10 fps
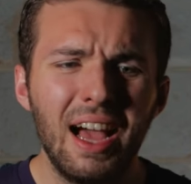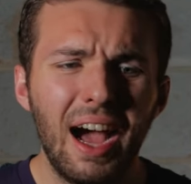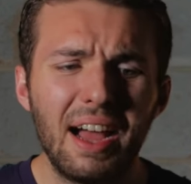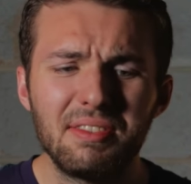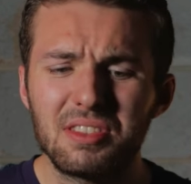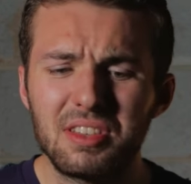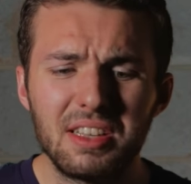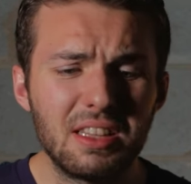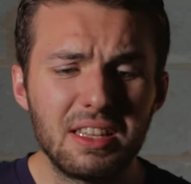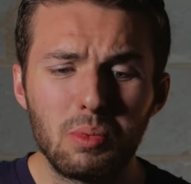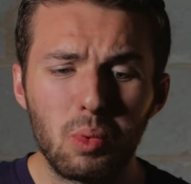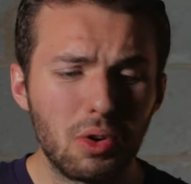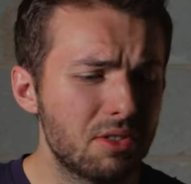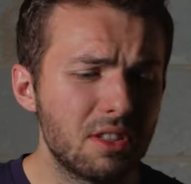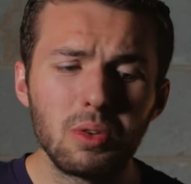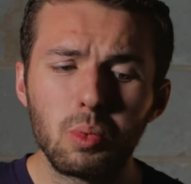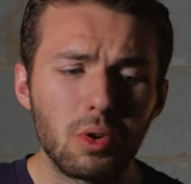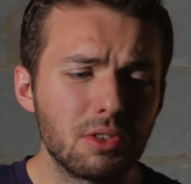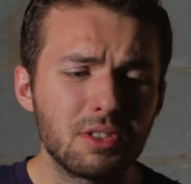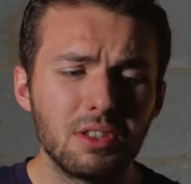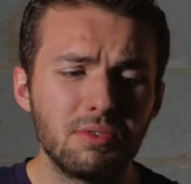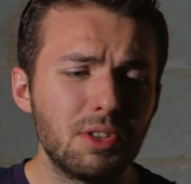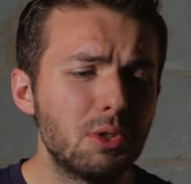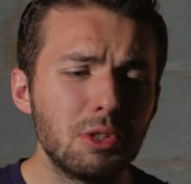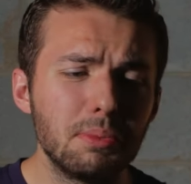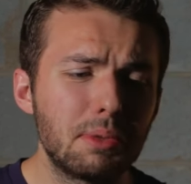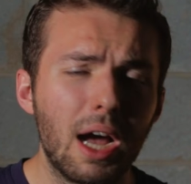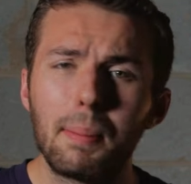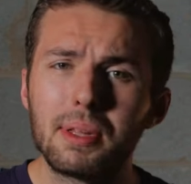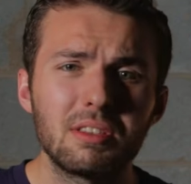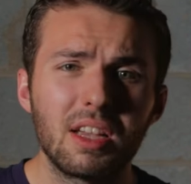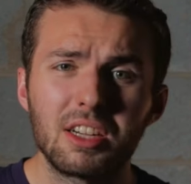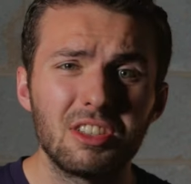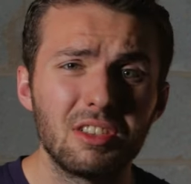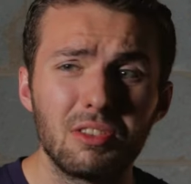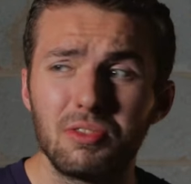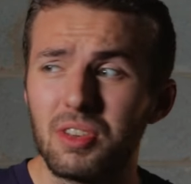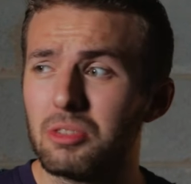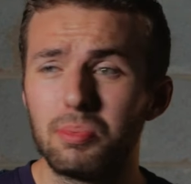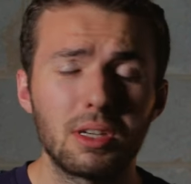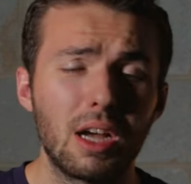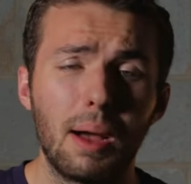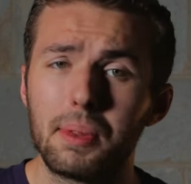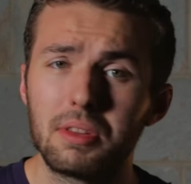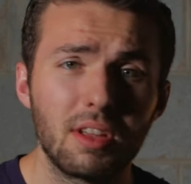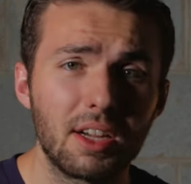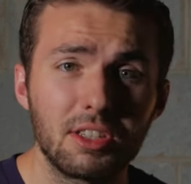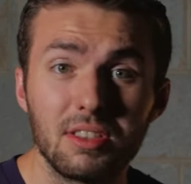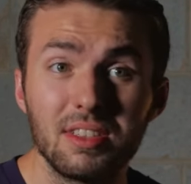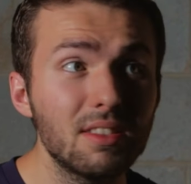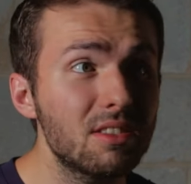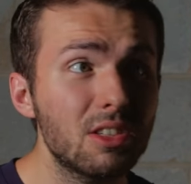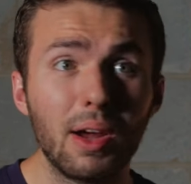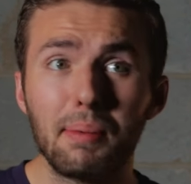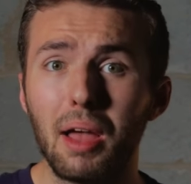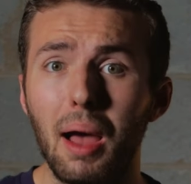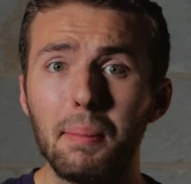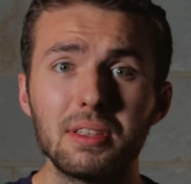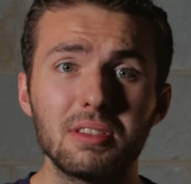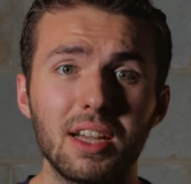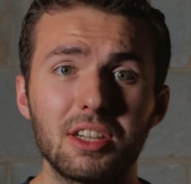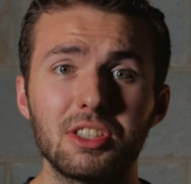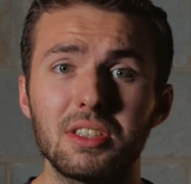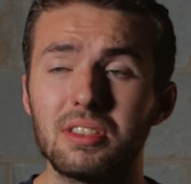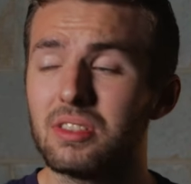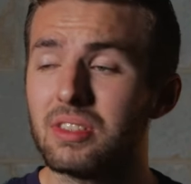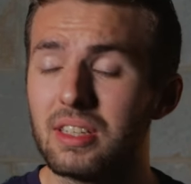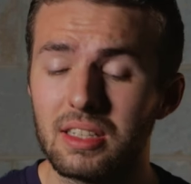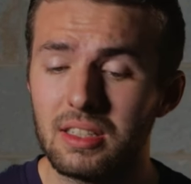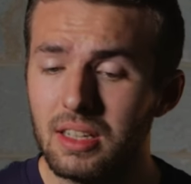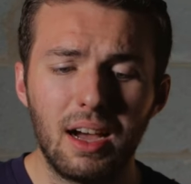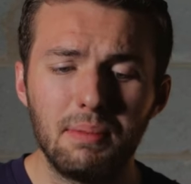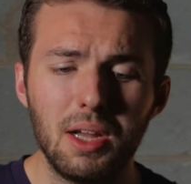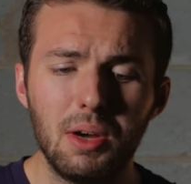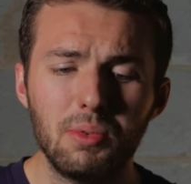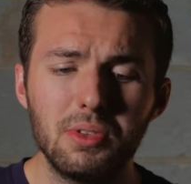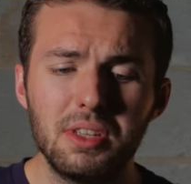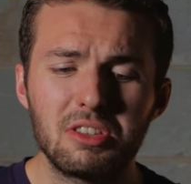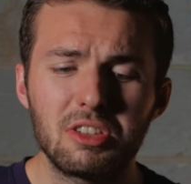I've seen the worst of the worst of YouTube comment sections, Facebook comment sections, Instagram comment sections, and I'm not really